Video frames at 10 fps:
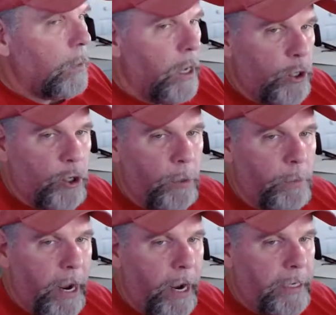It should
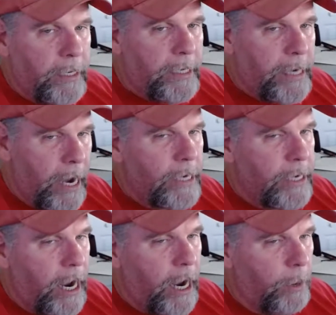peck 10
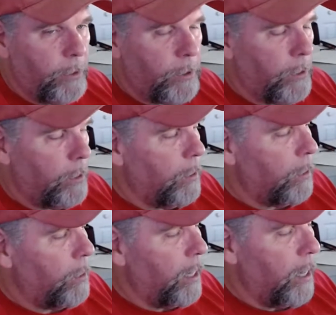times,
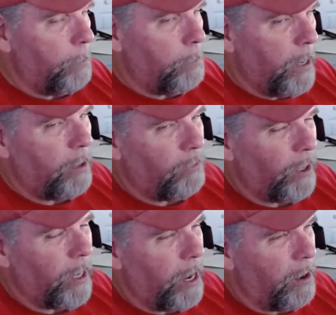but it
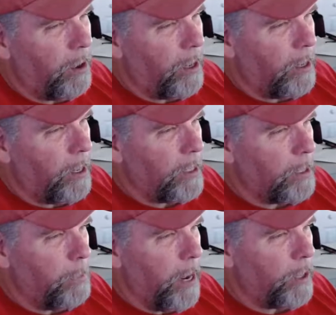really it
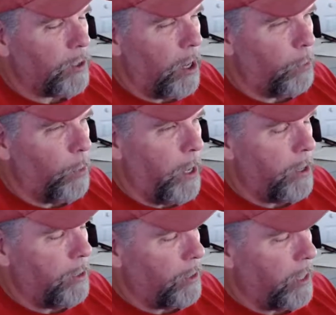depends on where
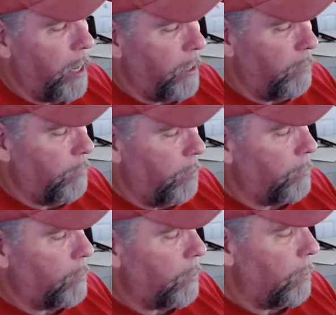you're starting from.
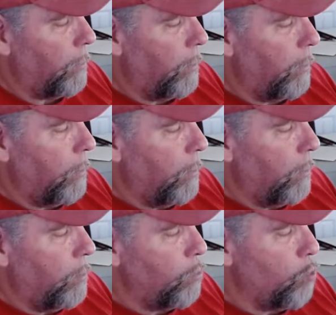So
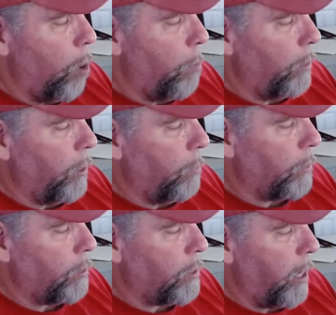normally we're
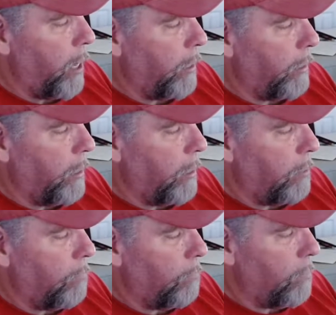starting like
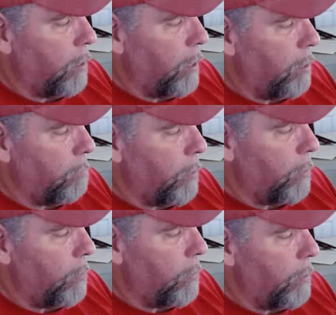right
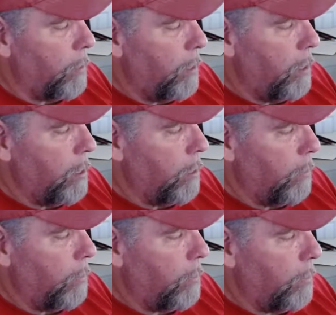about here.